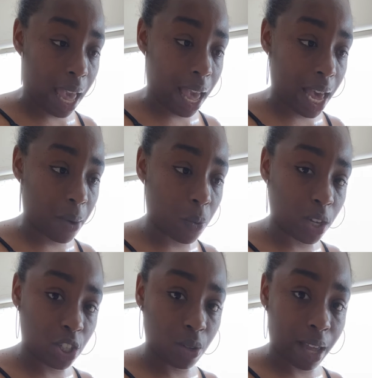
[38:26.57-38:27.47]
And
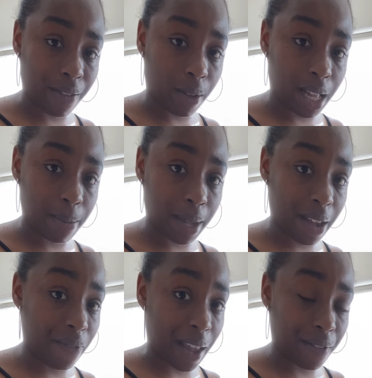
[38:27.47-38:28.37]
once you level up,
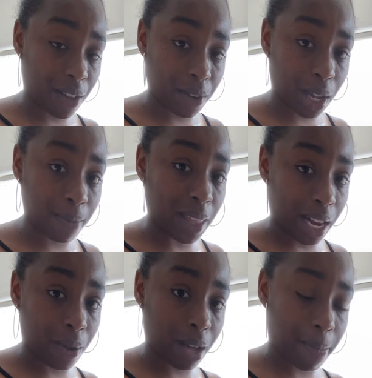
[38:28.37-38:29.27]
if they've leveled up,
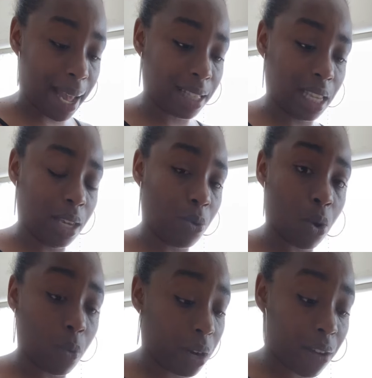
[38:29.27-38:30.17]
then they'll come back to you
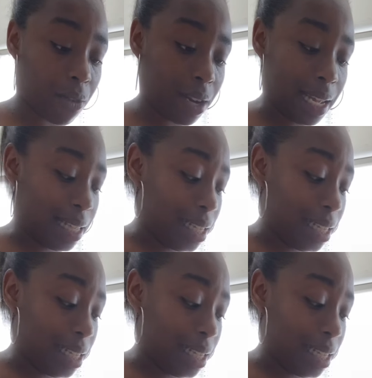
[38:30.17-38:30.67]
or whatever it is.